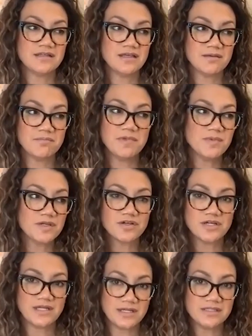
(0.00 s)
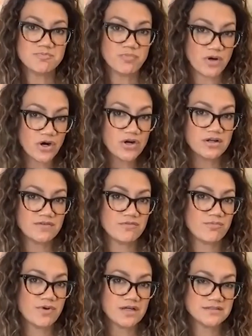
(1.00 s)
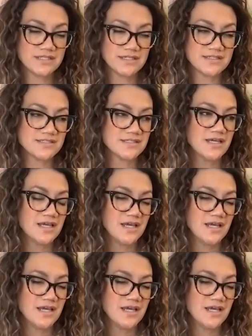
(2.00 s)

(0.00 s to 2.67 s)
like mimicry is part of the process.